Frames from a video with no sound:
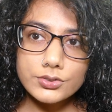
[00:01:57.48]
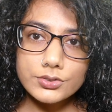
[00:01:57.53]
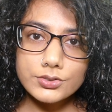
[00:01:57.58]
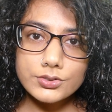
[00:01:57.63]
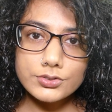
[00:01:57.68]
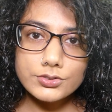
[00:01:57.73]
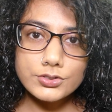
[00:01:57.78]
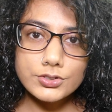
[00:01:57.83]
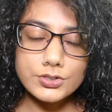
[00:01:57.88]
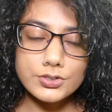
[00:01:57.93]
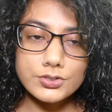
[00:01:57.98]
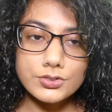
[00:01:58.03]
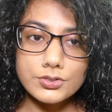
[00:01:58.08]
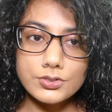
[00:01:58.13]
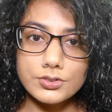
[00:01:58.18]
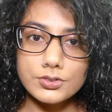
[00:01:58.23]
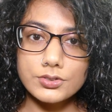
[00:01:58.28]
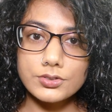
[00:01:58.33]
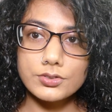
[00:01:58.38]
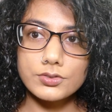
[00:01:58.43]
just
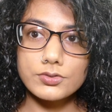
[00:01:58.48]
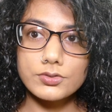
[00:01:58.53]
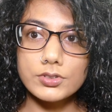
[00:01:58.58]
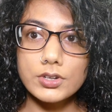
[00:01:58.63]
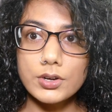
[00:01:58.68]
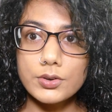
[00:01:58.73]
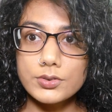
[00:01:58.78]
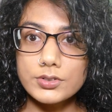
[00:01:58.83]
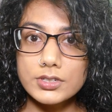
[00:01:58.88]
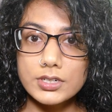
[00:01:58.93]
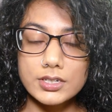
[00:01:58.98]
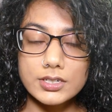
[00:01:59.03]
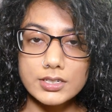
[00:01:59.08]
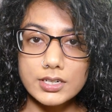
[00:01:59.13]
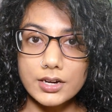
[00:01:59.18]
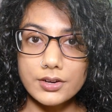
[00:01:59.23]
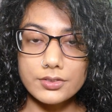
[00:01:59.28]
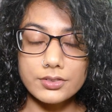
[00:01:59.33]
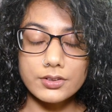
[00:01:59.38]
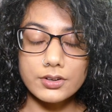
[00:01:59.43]
floating
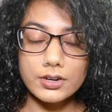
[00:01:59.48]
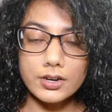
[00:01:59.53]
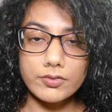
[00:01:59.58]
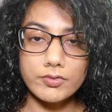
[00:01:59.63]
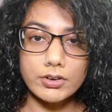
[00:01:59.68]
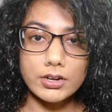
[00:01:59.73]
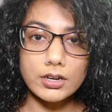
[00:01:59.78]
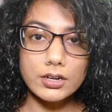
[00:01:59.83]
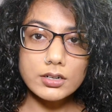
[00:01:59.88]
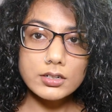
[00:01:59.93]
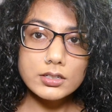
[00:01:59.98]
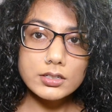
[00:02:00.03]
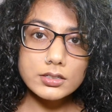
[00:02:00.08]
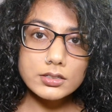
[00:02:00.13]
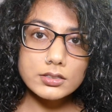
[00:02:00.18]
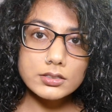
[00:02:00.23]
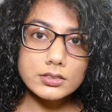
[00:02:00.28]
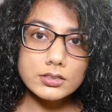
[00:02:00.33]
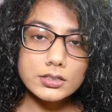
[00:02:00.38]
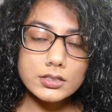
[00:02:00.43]
down the river.
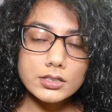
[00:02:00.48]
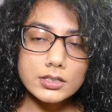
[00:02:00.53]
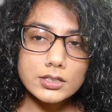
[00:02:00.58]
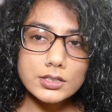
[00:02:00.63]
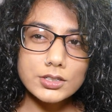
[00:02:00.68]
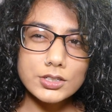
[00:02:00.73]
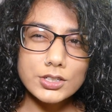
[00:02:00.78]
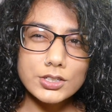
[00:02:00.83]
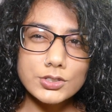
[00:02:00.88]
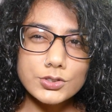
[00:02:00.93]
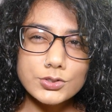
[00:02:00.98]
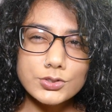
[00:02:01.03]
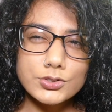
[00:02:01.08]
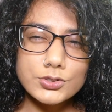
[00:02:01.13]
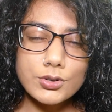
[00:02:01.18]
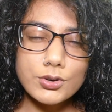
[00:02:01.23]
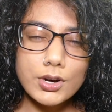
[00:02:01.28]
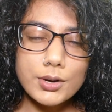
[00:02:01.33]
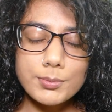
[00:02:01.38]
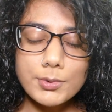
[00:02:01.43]

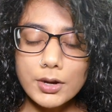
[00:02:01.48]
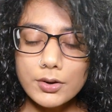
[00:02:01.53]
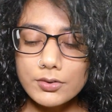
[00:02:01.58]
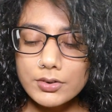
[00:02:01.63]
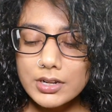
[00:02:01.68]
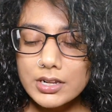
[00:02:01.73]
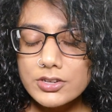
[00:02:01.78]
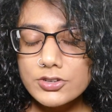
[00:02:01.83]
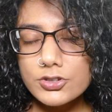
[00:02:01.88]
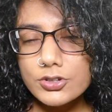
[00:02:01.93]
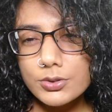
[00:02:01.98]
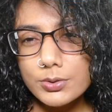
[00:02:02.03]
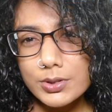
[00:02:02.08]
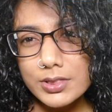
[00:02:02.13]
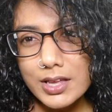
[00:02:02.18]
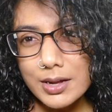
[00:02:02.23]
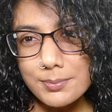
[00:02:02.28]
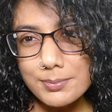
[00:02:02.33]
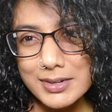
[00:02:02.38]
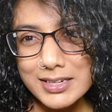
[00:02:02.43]
So I'm not really sure what
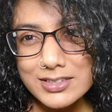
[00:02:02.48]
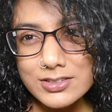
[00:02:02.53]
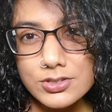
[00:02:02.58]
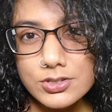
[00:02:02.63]
that means